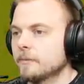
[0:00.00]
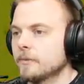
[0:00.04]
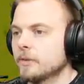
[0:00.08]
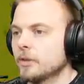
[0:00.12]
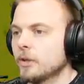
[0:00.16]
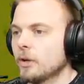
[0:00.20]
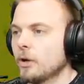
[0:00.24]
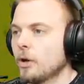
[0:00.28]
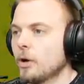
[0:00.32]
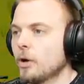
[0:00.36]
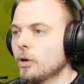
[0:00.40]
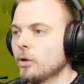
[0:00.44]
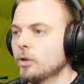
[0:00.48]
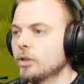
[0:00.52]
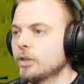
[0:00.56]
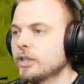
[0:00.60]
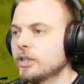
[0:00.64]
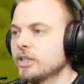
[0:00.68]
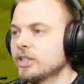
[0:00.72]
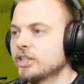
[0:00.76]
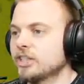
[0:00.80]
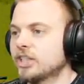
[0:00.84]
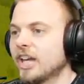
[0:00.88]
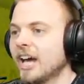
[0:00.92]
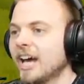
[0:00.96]
Oh, look at
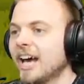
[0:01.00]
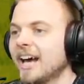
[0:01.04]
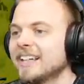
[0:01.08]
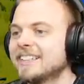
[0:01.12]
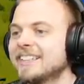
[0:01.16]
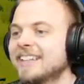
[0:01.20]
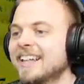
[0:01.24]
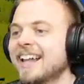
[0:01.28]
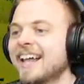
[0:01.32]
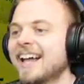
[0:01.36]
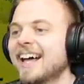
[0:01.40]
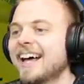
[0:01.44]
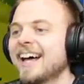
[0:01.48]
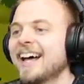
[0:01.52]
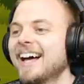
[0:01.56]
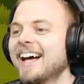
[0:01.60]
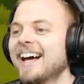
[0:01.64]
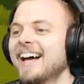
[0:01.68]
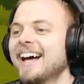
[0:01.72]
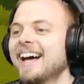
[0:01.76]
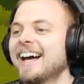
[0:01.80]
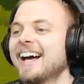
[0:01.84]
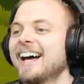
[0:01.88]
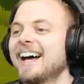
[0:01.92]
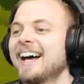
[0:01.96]
the side.
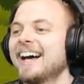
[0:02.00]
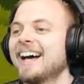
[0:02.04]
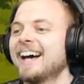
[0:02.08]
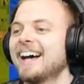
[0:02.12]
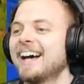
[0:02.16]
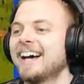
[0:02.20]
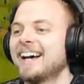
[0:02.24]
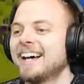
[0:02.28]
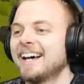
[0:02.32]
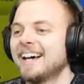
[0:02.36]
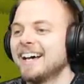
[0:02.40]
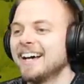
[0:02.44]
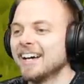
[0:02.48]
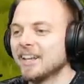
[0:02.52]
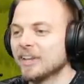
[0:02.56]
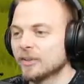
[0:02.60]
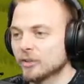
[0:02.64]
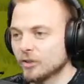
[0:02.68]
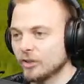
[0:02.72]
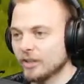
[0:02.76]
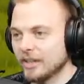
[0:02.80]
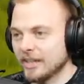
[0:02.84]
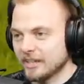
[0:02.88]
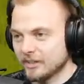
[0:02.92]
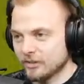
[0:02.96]
They're
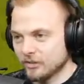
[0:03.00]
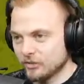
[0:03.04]
all like